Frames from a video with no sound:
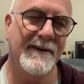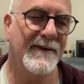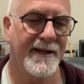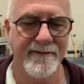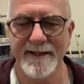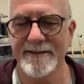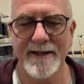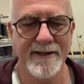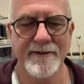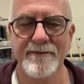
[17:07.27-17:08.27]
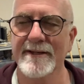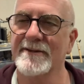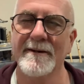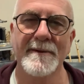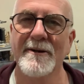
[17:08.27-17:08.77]
You can read a Tony Gilroy
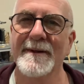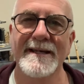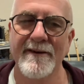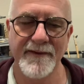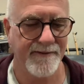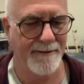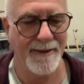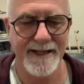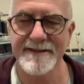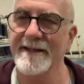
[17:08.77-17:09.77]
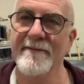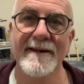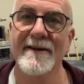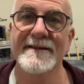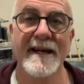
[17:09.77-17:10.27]
script and he'll be 10, 15 pages in and
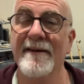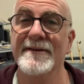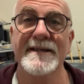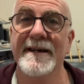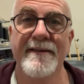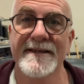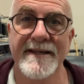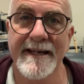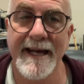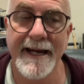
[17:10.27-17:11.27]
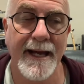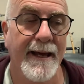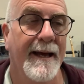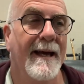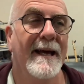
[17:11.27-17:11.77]
realize it happens in another scene heading.
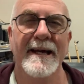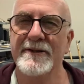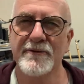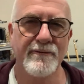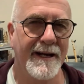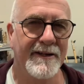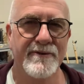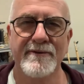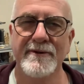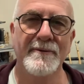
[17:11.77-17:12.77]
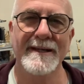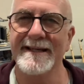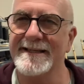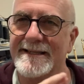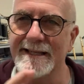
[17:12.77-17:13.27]
He's great at doing these
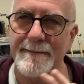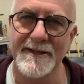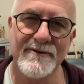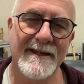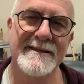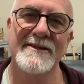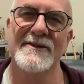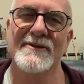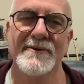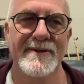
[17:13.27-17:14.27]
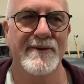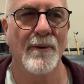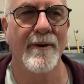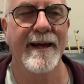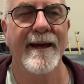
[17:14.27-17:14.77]
seamless transitions through a story.